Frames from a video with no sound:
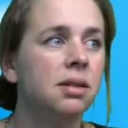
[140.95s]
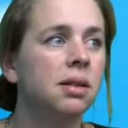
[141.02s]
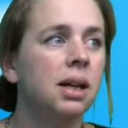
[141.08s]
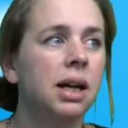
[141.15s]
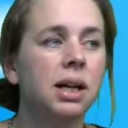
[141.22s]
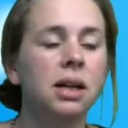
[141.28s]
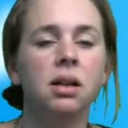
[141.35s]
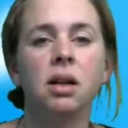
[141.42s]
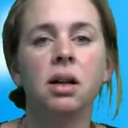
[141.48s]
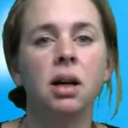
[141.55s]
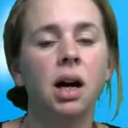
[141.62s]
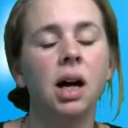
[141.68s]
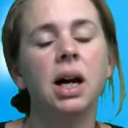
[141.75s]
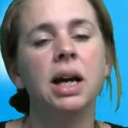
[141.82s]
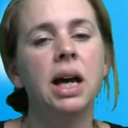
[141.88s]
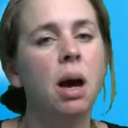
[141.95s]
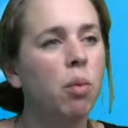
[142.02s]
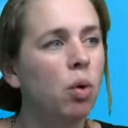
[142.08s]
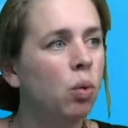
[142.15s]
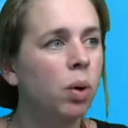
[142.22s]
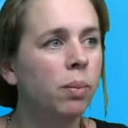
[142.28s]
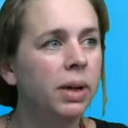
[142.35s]
like I am
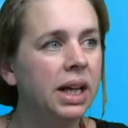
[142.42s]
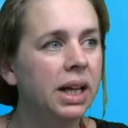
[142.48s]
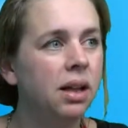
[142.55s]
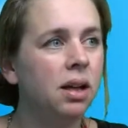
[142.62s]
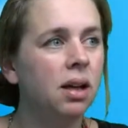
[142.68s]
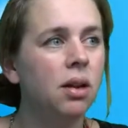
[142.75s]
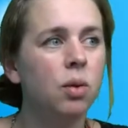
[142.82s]
a woman,